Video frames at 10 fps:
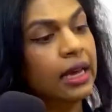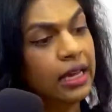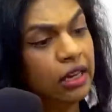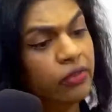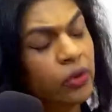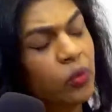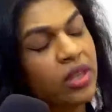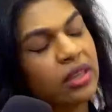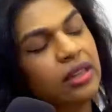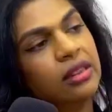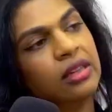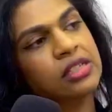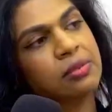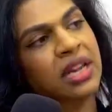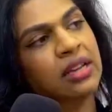Even within
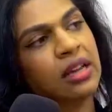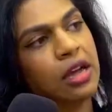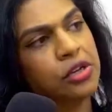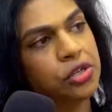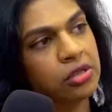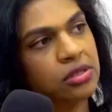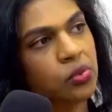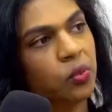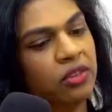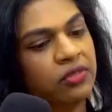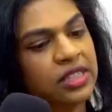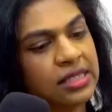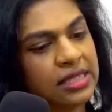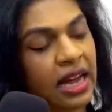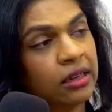these medications, we've
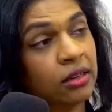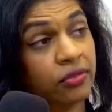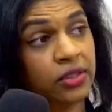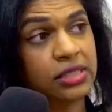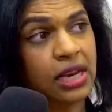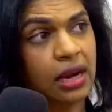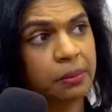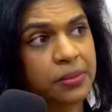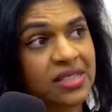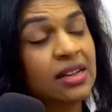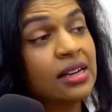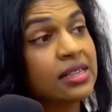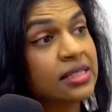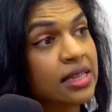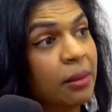designed different types.
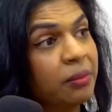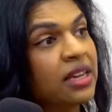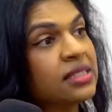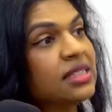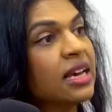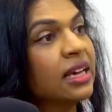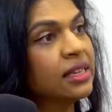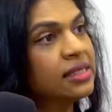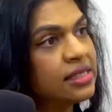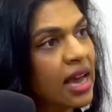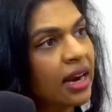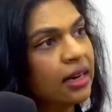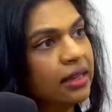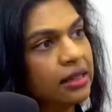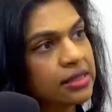Some that stay
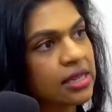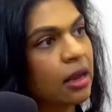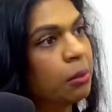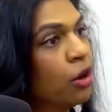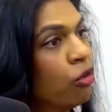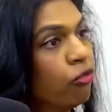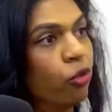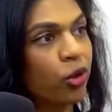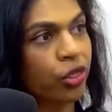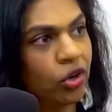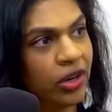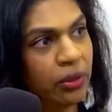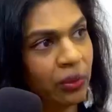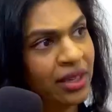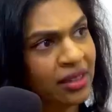exactly the same for 3
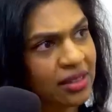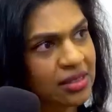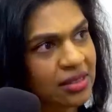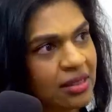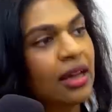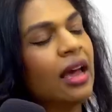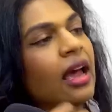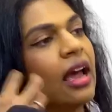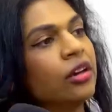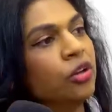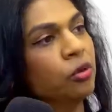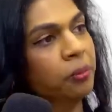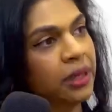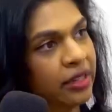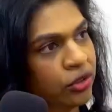weeks, and you
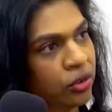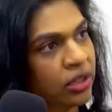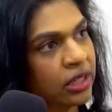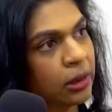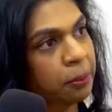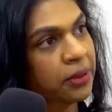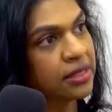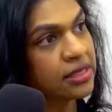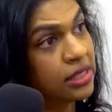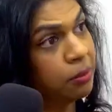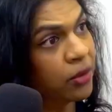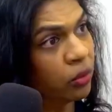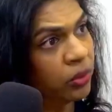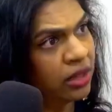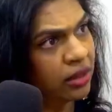bleed during a placebo
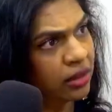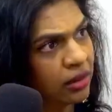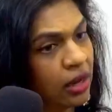week,